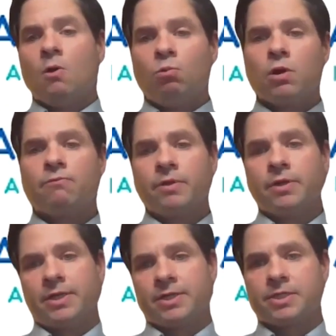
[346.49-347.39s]
we're
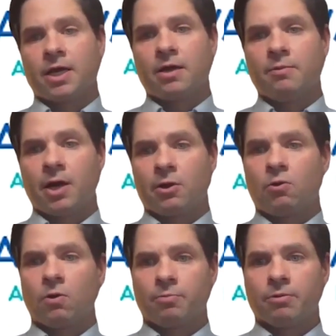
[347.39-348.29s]
really excited about
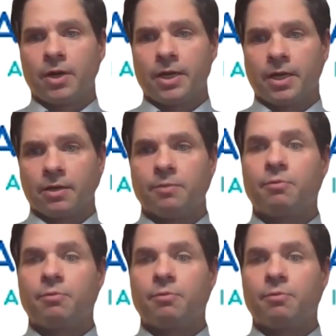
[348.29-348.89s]
incorporating